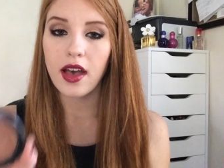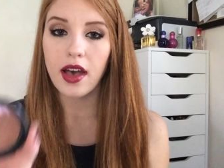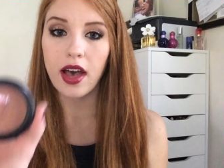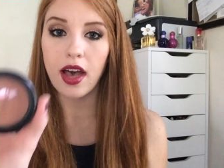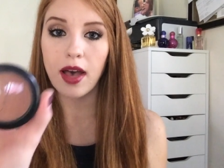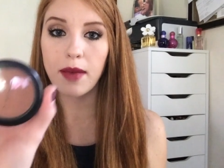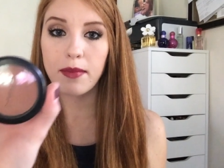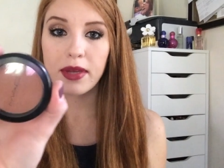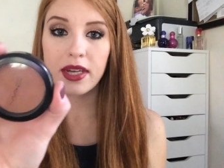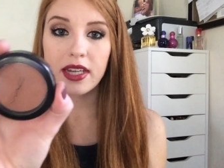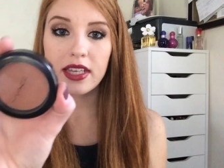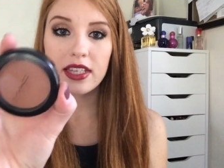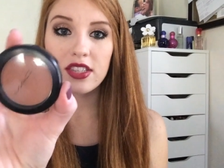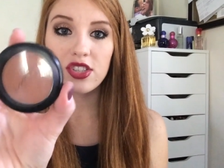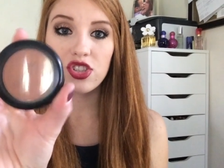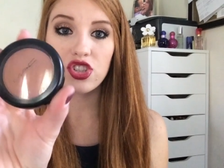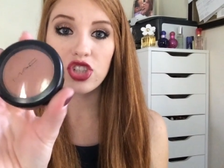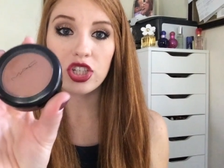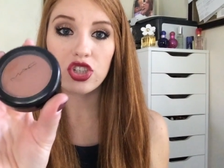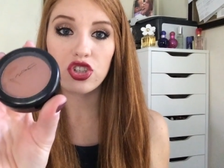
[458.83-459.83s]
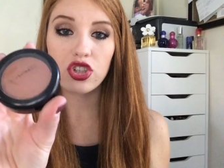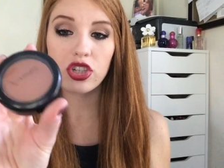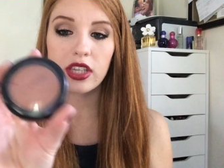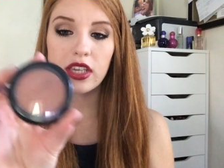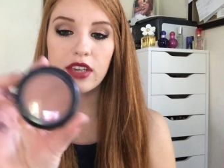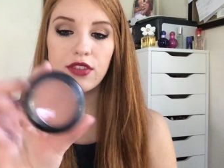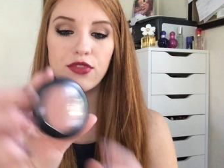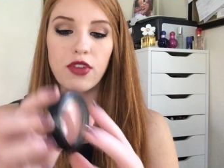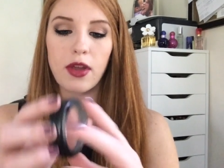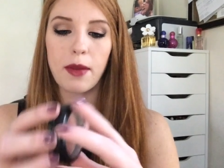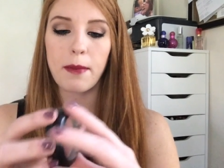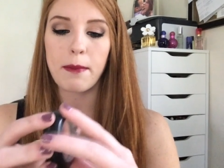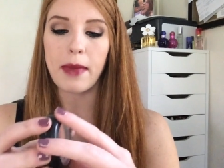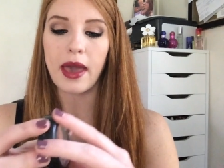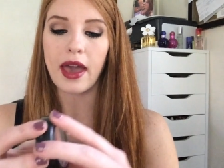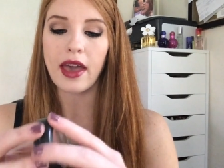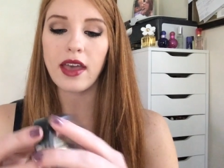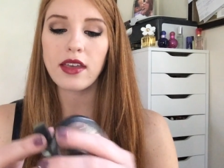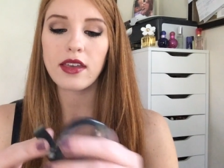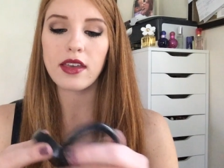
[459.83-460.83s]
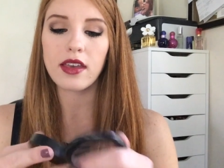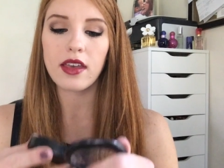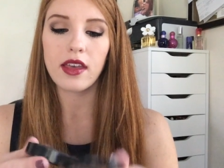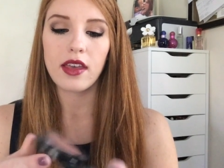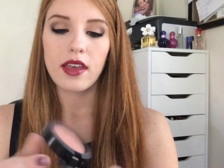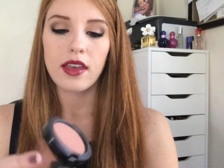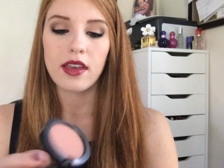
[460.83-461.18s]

um, but it is Gingerly from MAC.